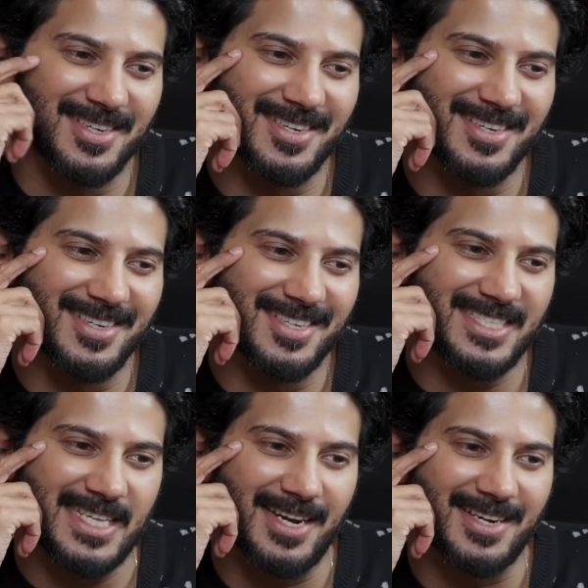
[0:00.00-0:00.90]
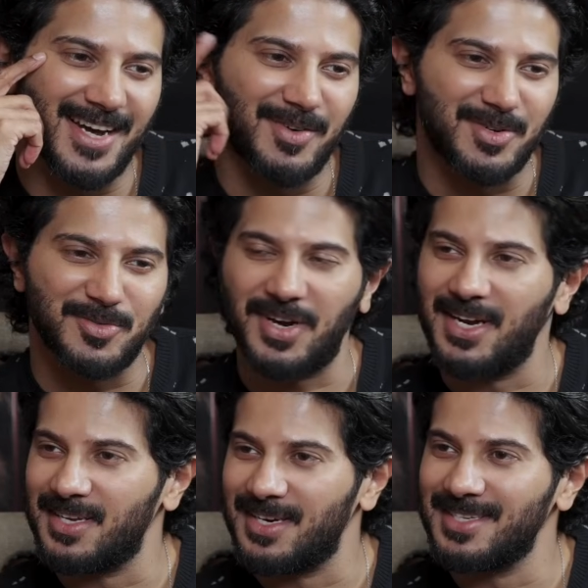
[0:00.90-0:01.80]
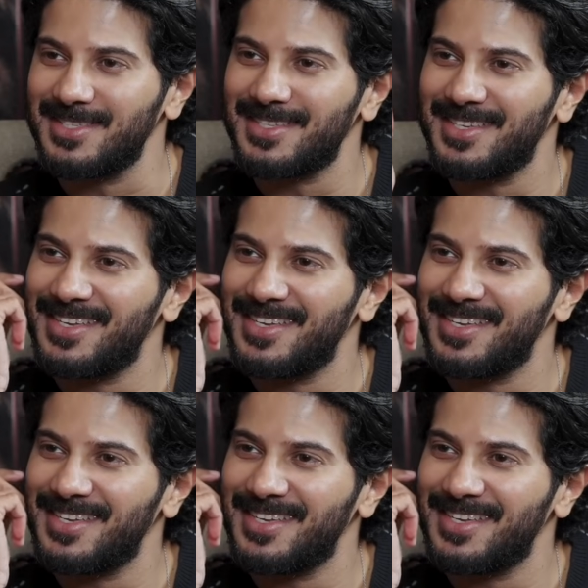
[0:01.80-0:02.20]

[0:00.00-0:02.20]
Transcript: a set after a Friday release,